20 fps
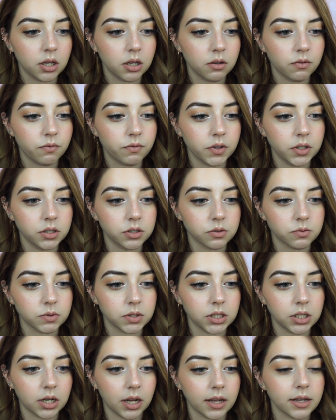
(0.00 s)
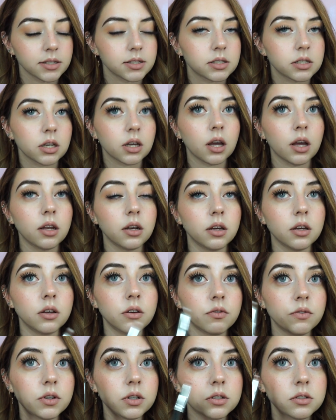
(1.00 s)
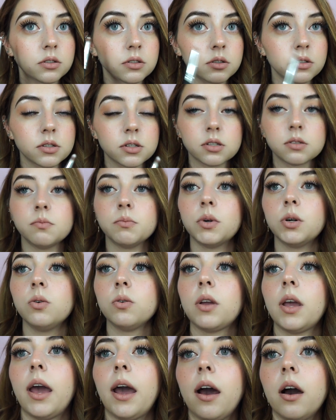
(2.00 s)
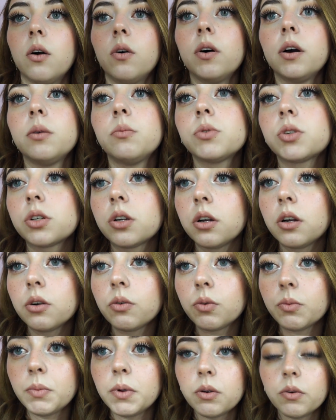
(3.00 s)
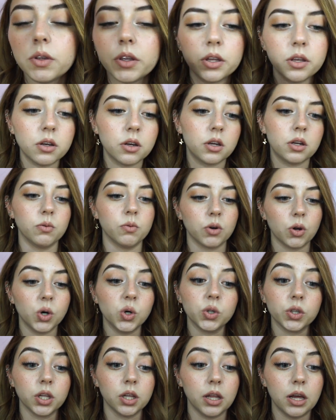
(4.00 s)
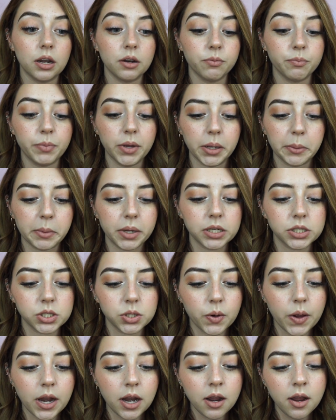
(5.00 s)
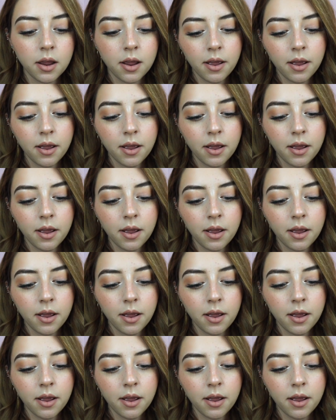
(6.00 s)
it feels really nice to kind of smoke out. I'm sure it would be really good. It would hold a lot of pigment to it.